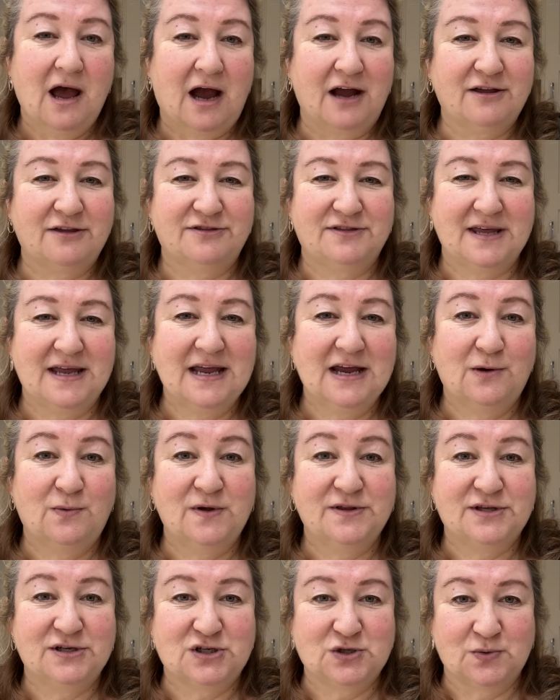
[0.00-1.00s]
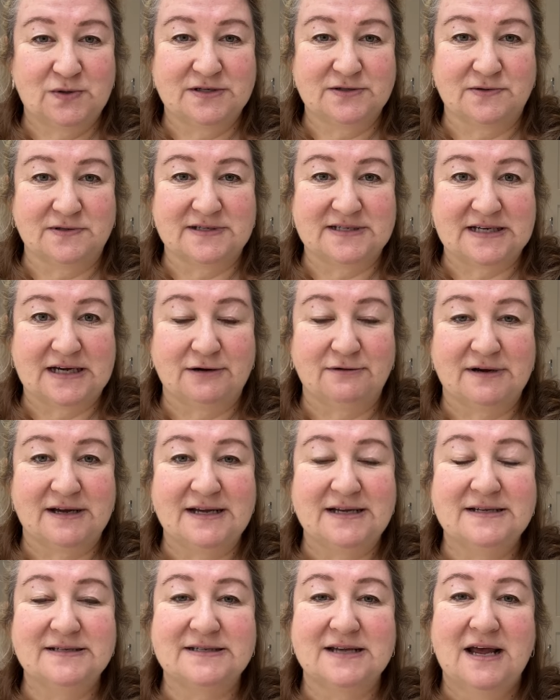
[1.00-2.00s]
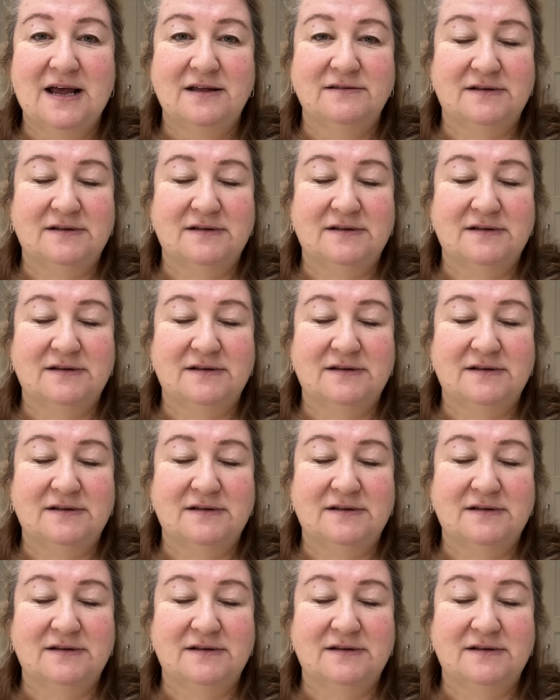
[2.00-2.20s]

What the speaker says: I think with the Twizzle series